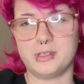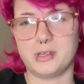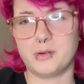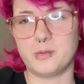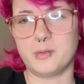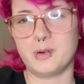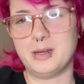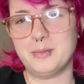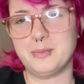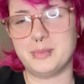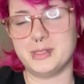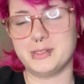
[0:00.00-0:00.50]
a
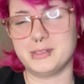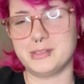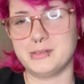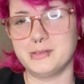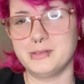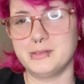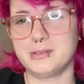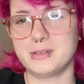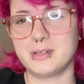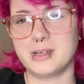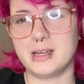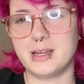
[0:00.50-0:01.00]
white
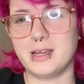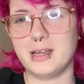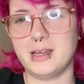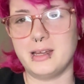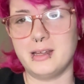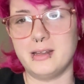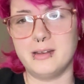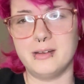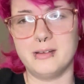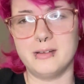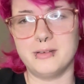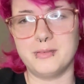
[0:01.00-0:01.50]
pencil,
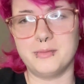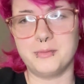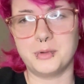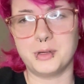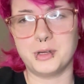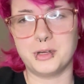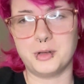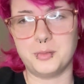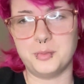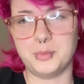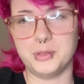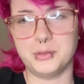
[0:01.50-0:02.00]
and we're
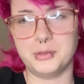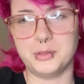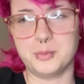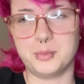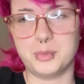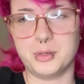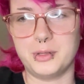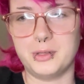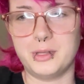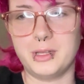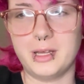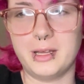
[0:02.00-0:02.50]
gonna build
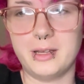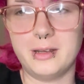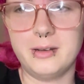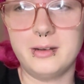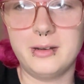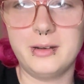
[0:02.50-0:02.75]
upon that.